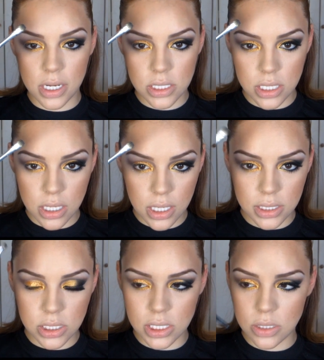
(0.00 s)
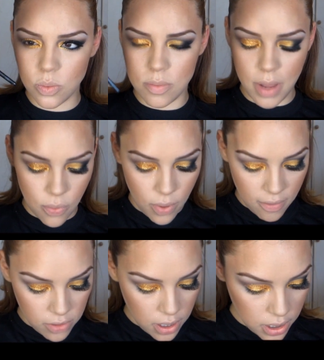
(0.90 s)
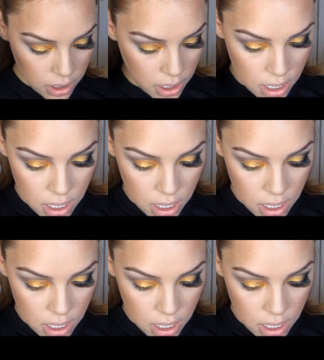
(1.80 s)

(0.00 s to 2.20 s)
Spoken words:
I took. It's just one by Revlon.